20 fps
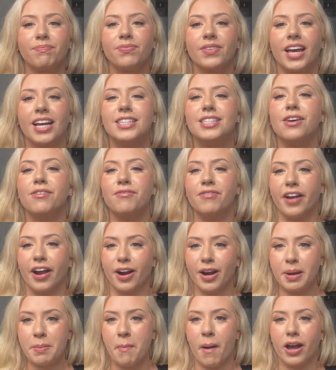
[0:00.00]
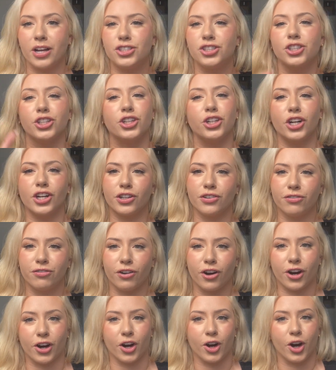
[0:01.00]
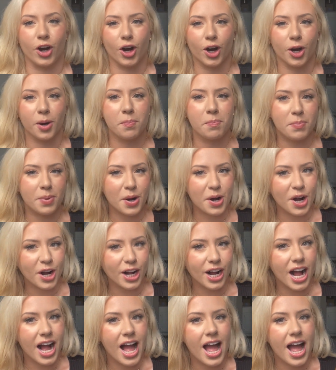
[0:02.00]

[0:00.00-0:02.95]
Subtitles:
It's a very much good for her book.